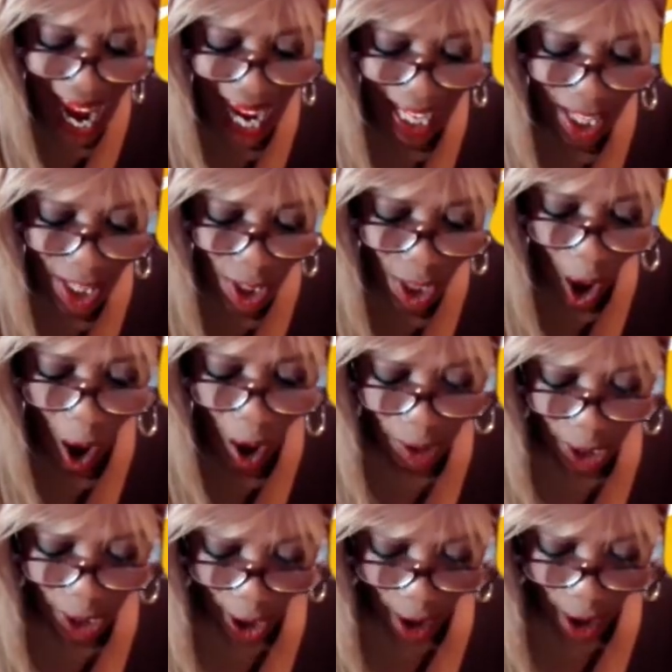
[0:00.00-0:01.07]

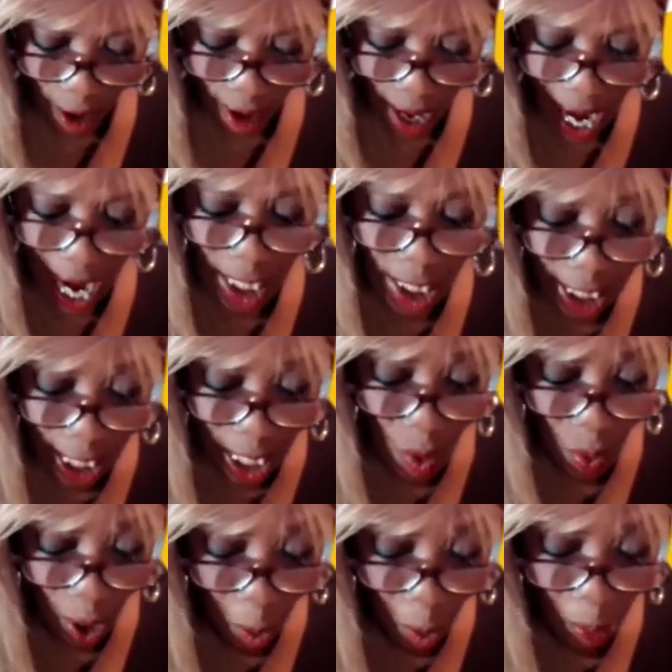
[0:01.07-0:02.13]
Exalt her, and
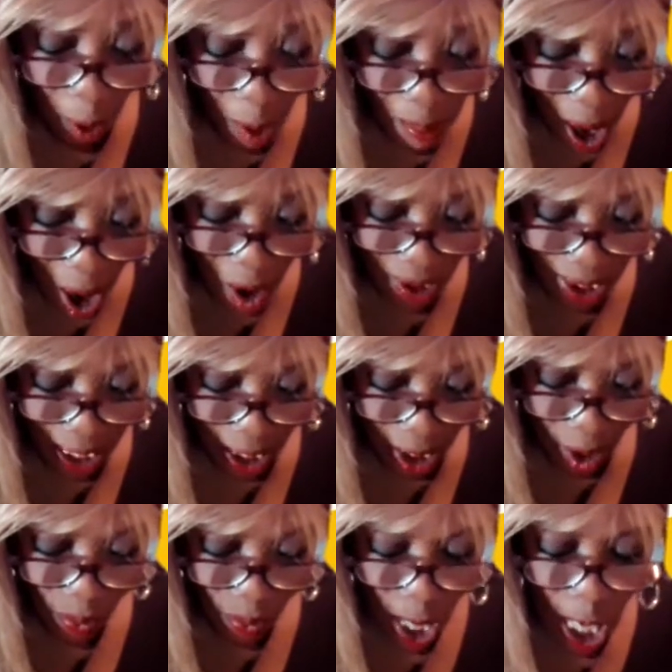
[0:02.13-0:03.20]
she will promote
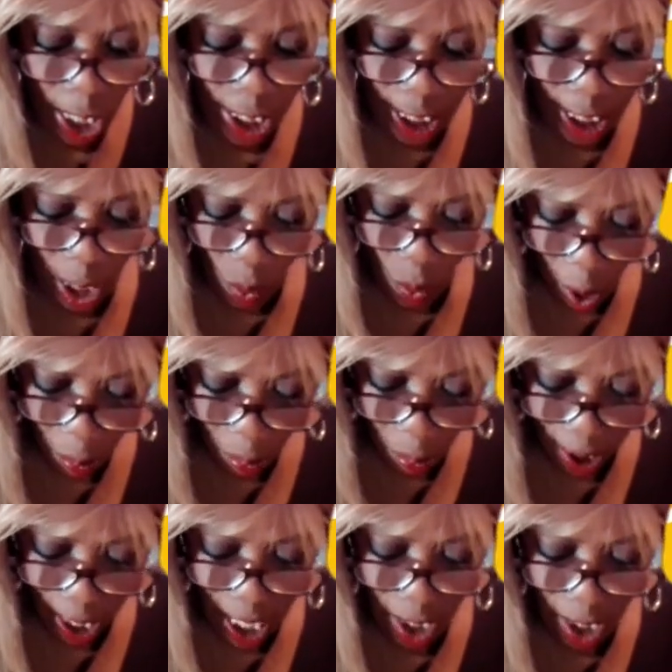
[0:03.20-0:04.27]
you. She will
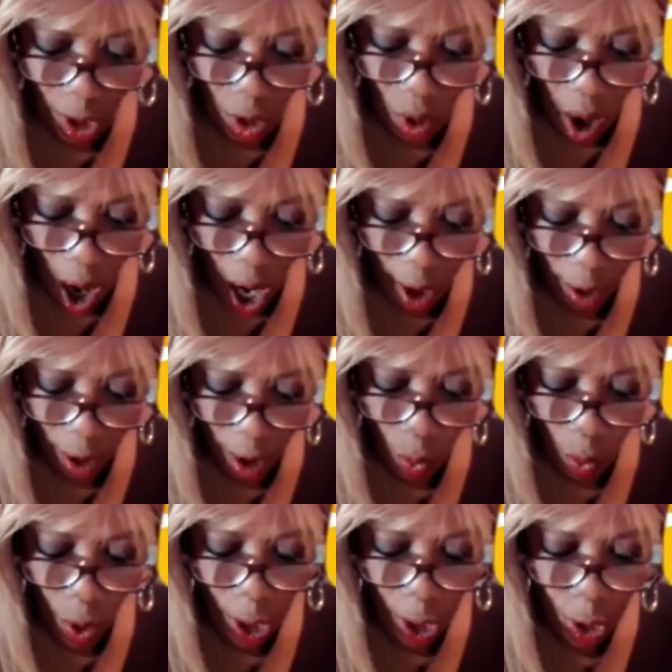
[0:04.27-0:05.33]
bring you
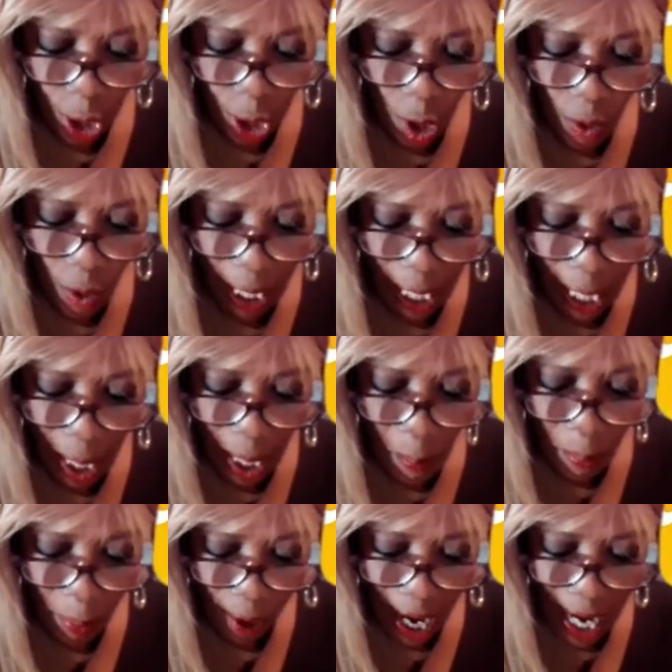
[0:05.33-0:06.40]
honor when you
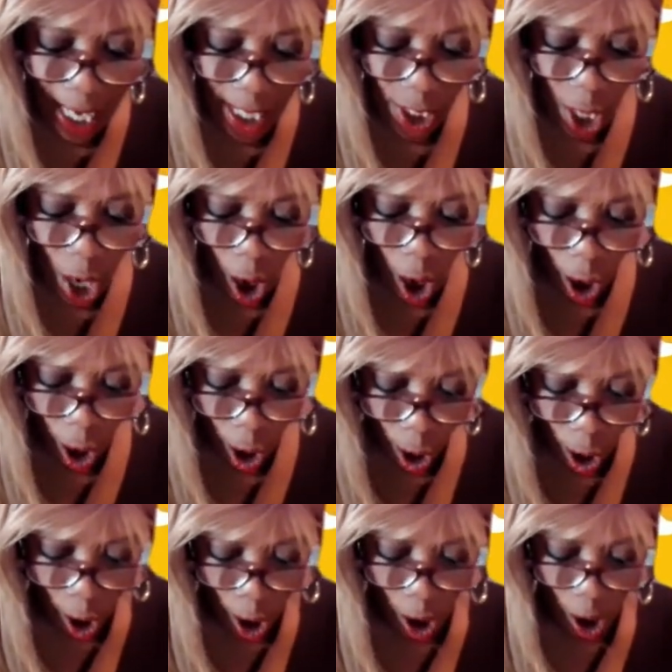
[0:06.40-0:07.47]
embrace
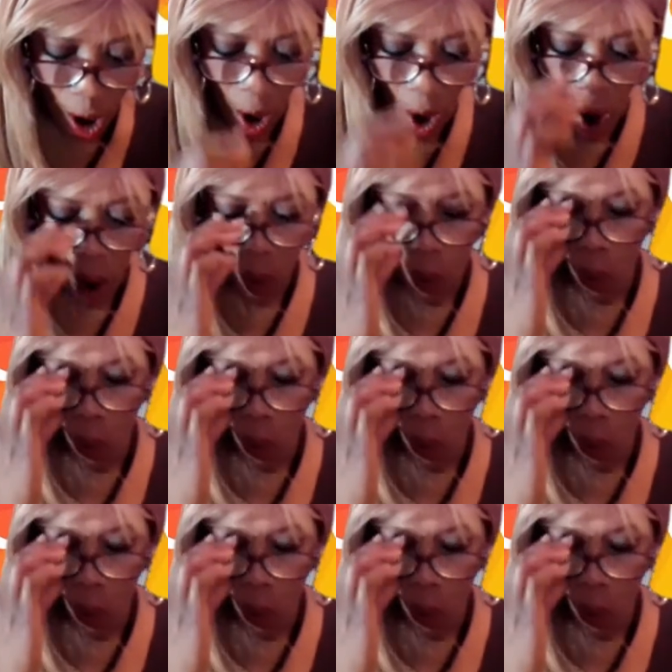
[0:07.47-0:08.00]
her.